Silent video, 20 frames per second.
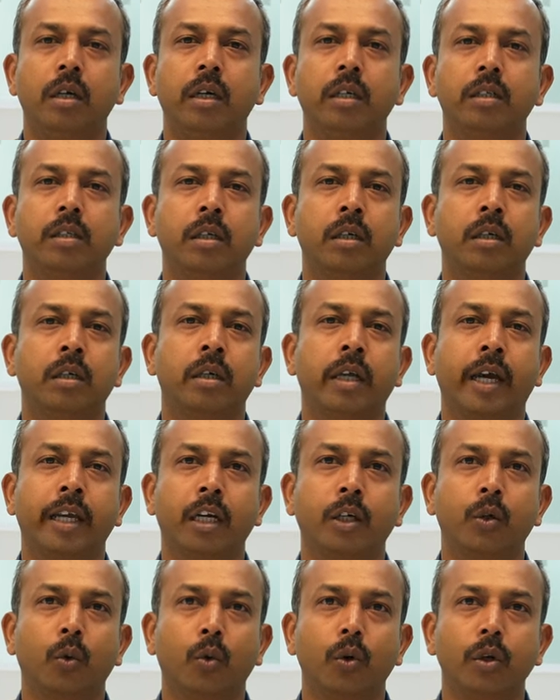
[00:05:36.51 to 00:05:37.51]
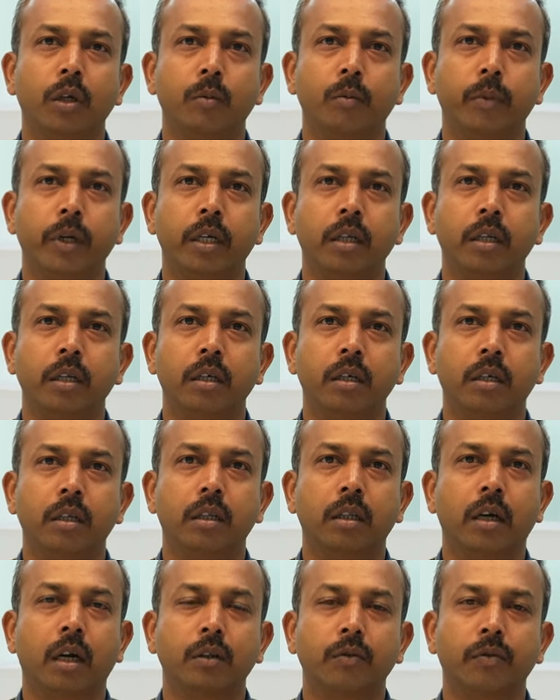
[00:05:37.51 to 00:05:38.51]
It's a direct owner meeting,
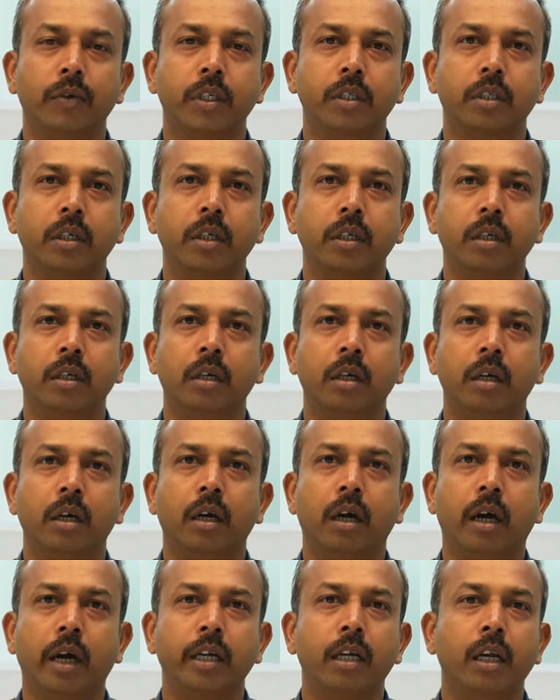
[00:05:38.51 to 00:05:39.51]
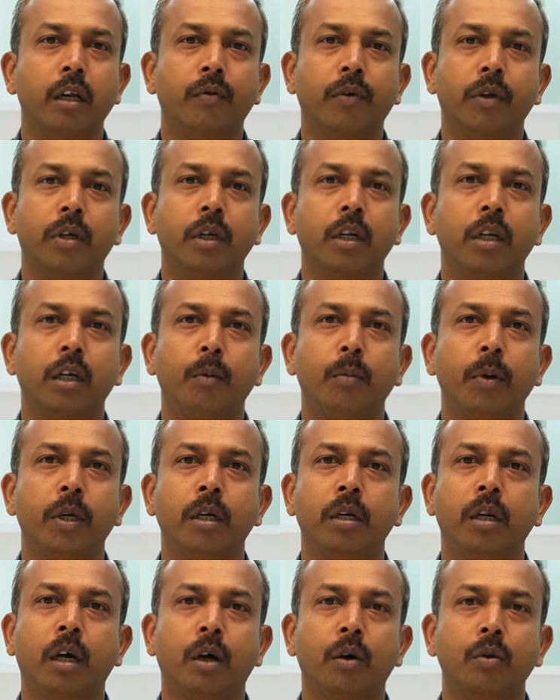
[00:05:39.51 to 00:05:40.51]
north facing, ideal for an
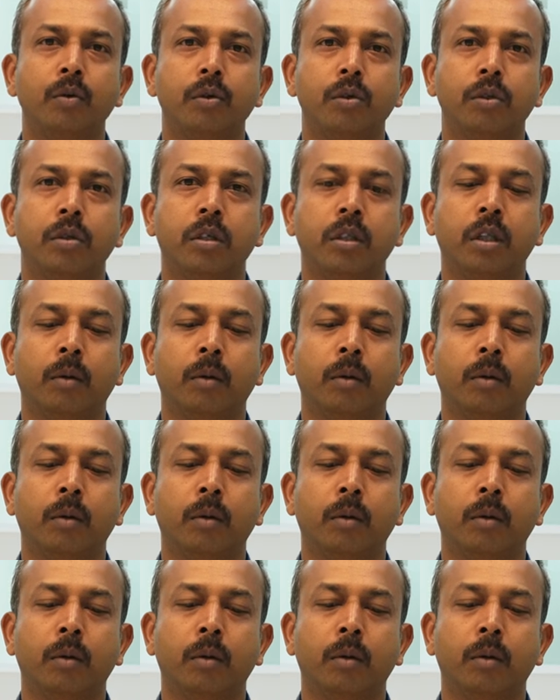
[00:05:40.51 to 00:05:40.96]
independent house.